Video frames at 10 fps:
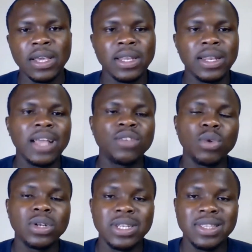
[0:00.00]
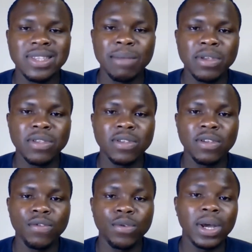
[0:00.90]
That's what determines
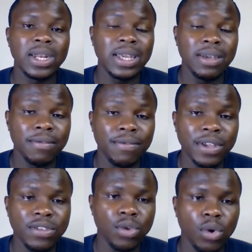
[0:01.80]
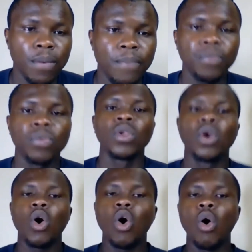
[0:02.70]
if you are an investor
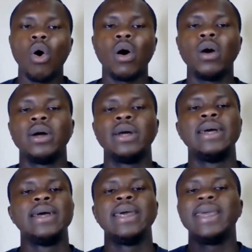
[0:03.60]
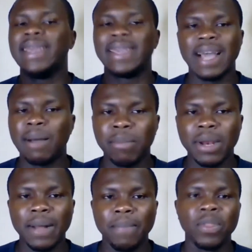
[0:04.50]
or a
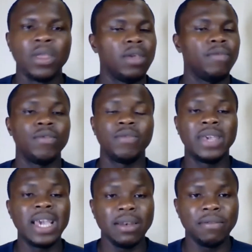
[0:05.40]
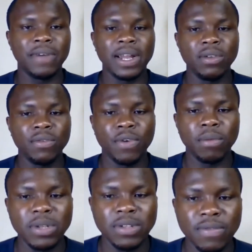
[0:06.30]
gambler. If you've gained value from
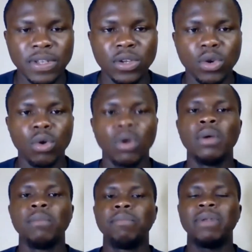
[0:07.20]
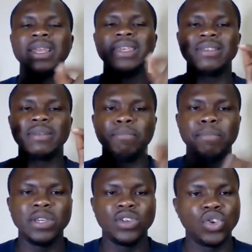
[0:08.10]
this video, please
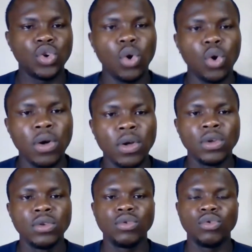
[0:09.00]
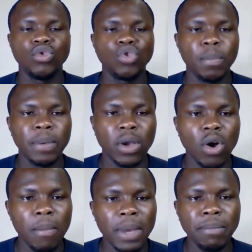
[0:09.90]
be sure to drop a
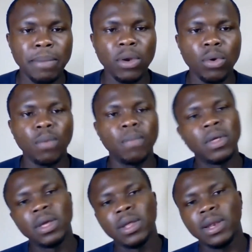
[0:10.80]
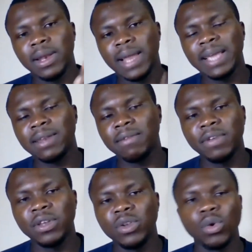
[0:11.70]
comment below, like the
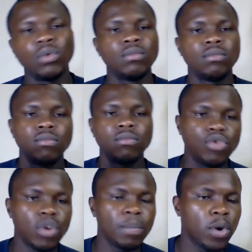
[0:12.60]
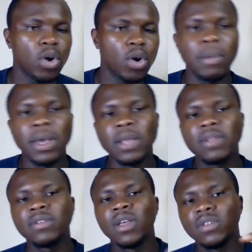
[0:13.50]
video, drop your
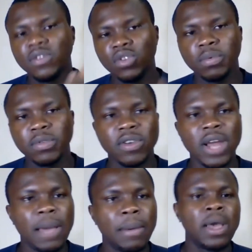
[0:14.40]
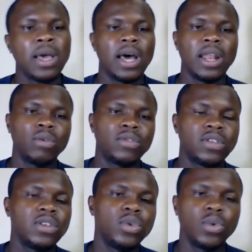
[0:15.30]
comments, subscribe, and I'll
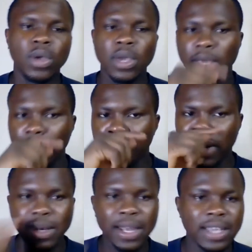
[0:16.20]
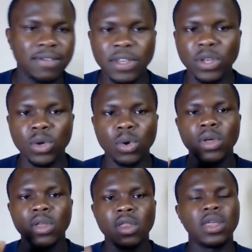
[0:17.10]
see you in my next video.
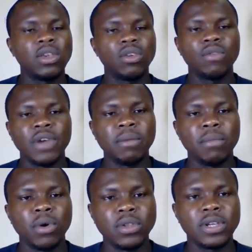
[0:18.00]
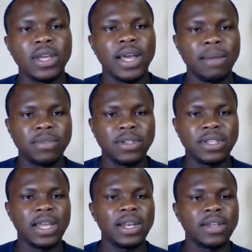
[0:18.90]
Thank you very much. I'm
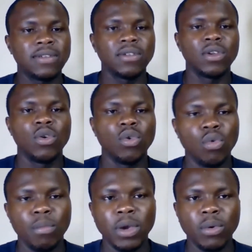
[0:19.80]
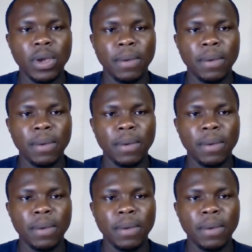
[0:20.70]
Silas Umekwe.